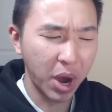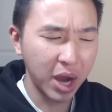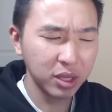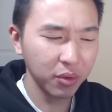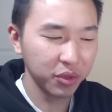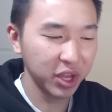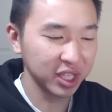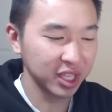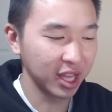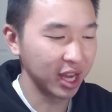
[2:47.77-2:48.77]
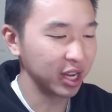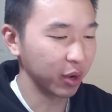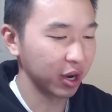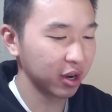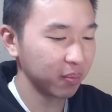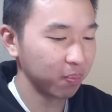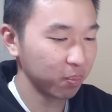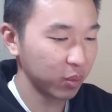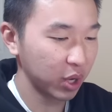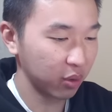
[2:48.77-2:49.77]
I don't think it said that anywhere
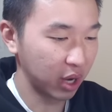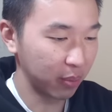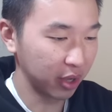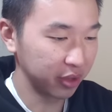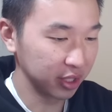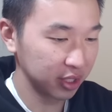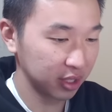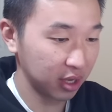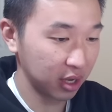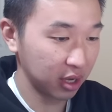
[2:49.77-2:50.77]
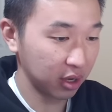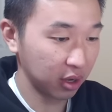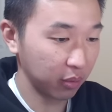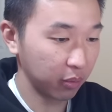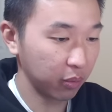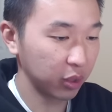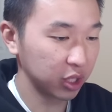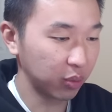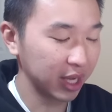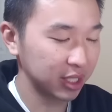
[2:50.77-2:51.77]
when I bought this, which
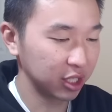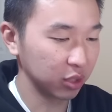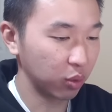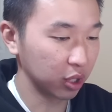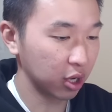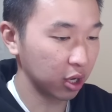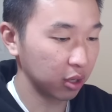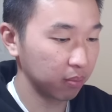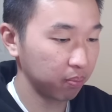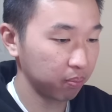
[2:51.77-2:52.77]
is why I said just one card.